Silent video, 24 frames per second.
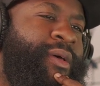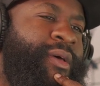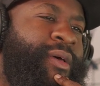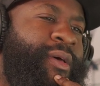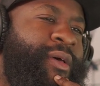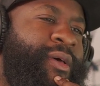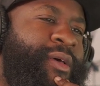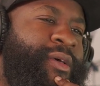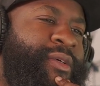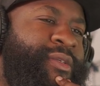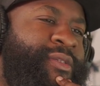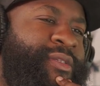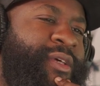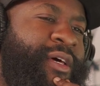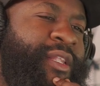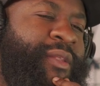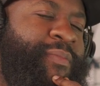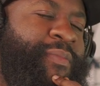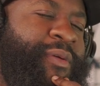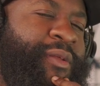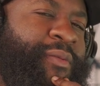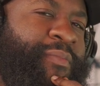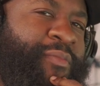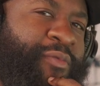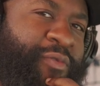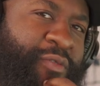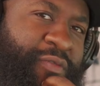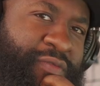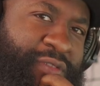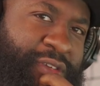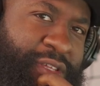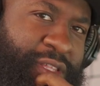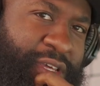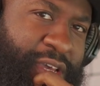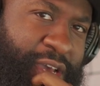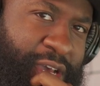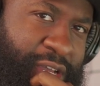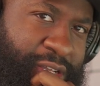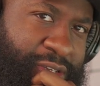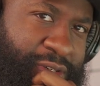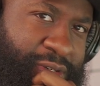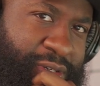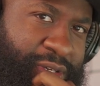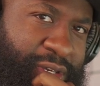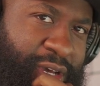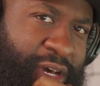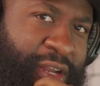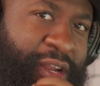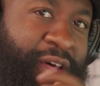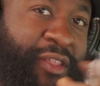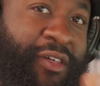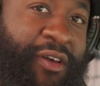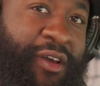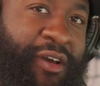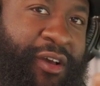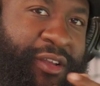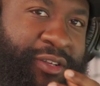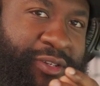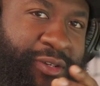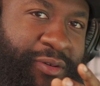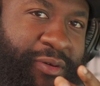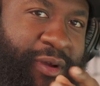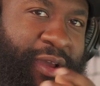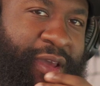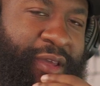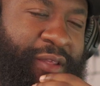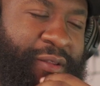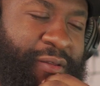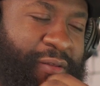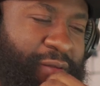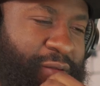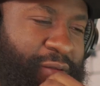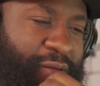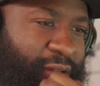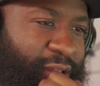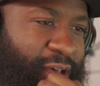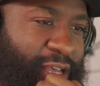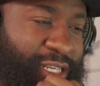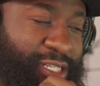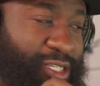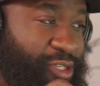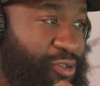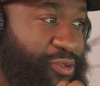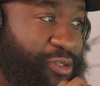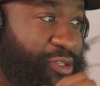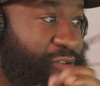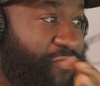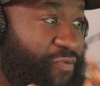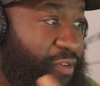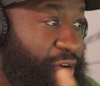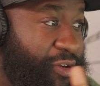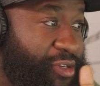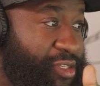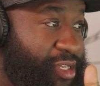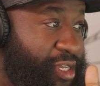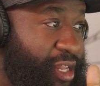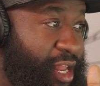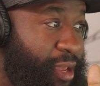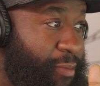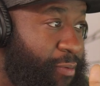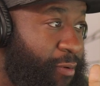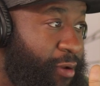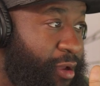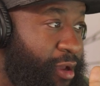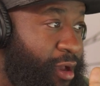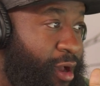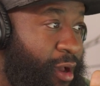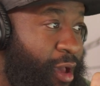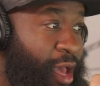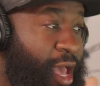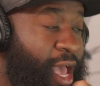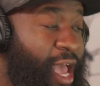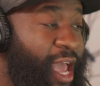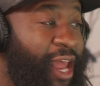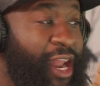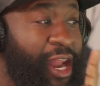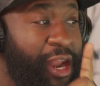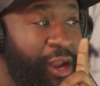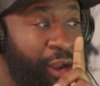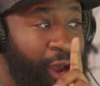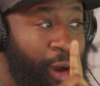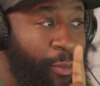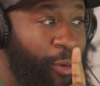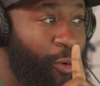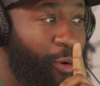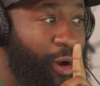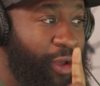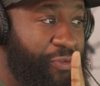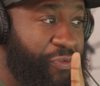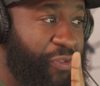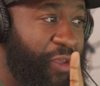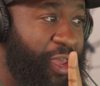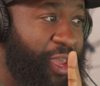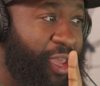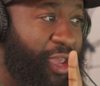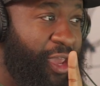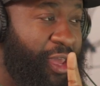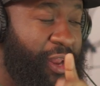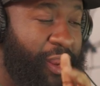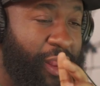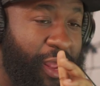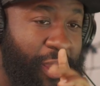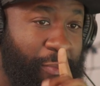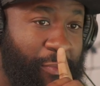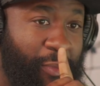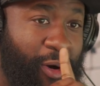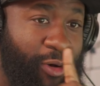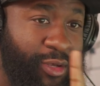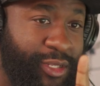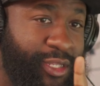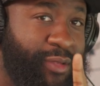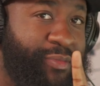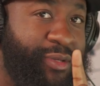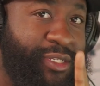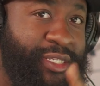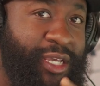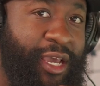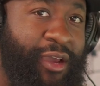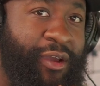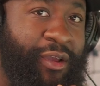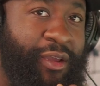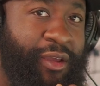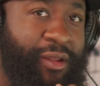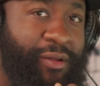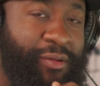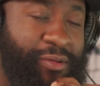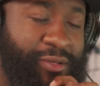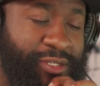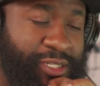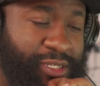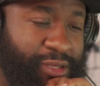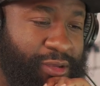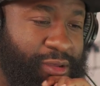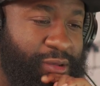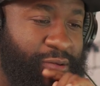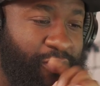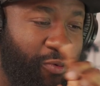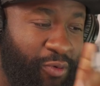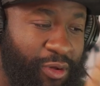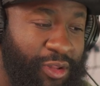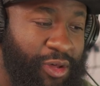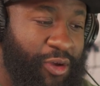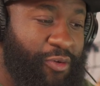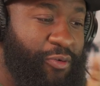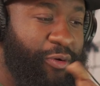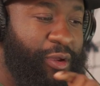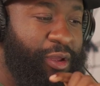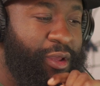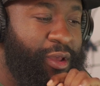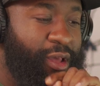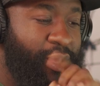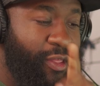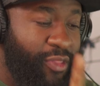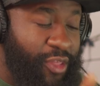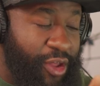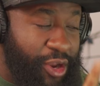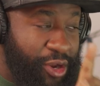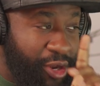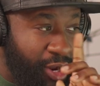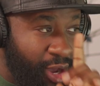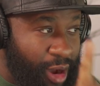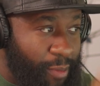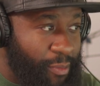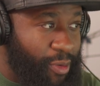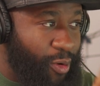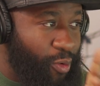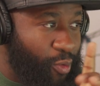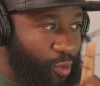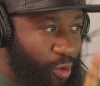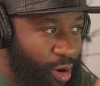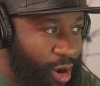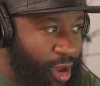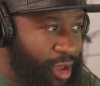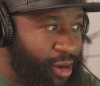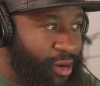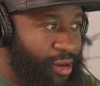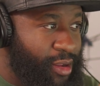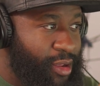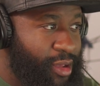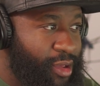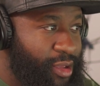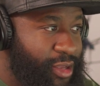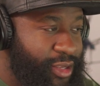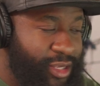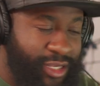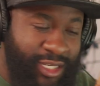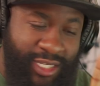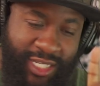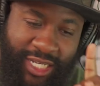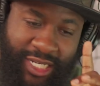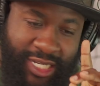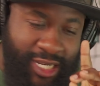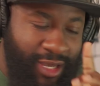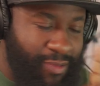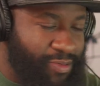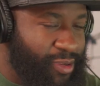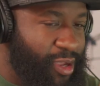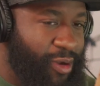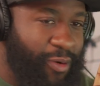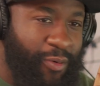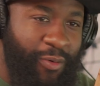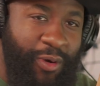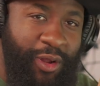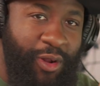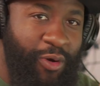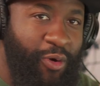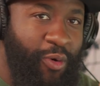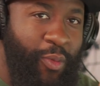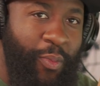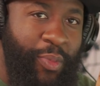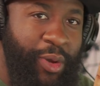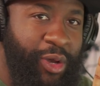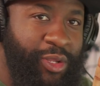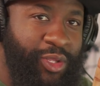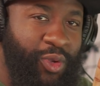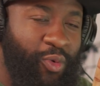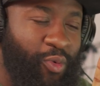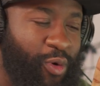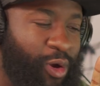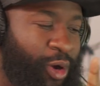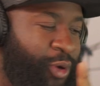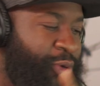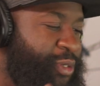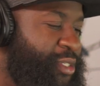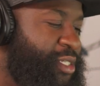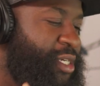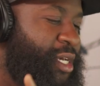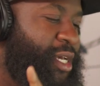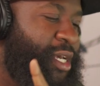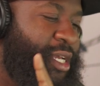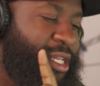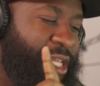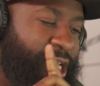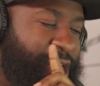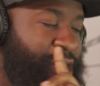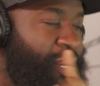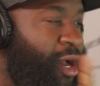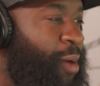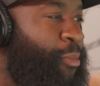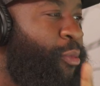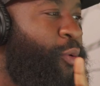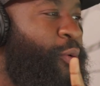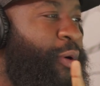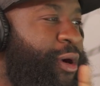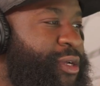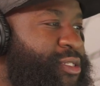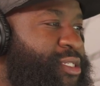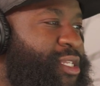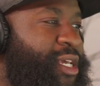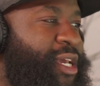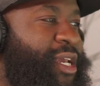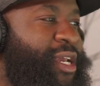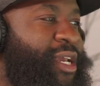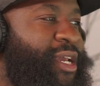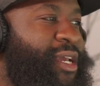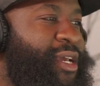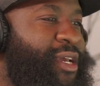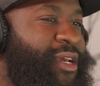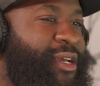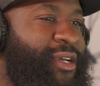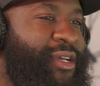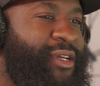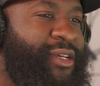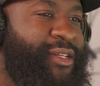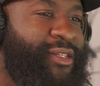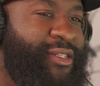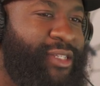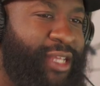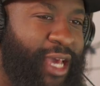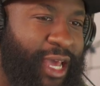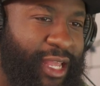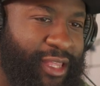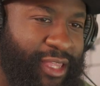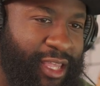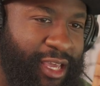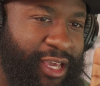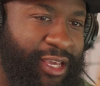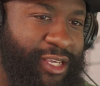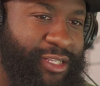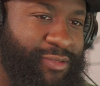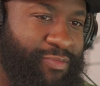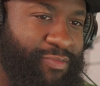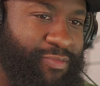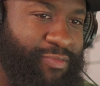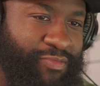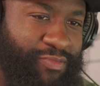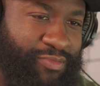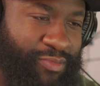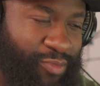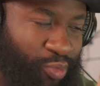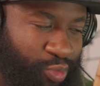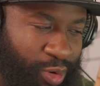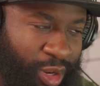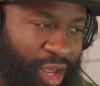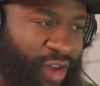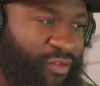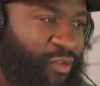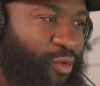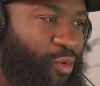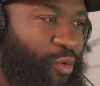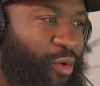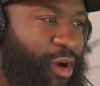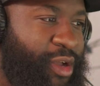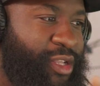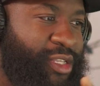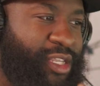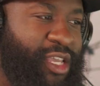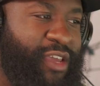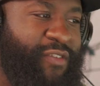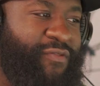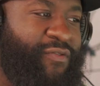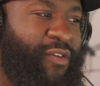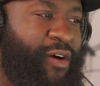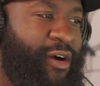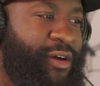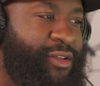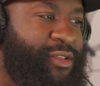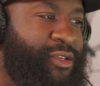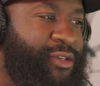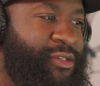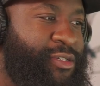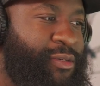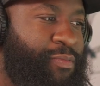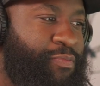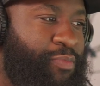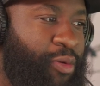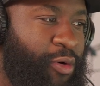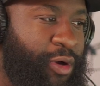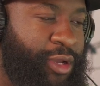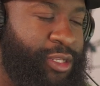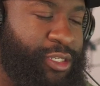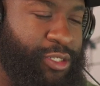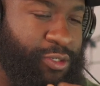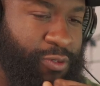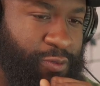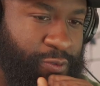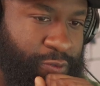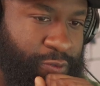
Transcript: is telling me to move to the country, another country, right? That's the first thing they bring up. And the number one thing, and most libertarians will agree, the number one is just up there with who built the roads. The number one thing that these level one defaulters point to,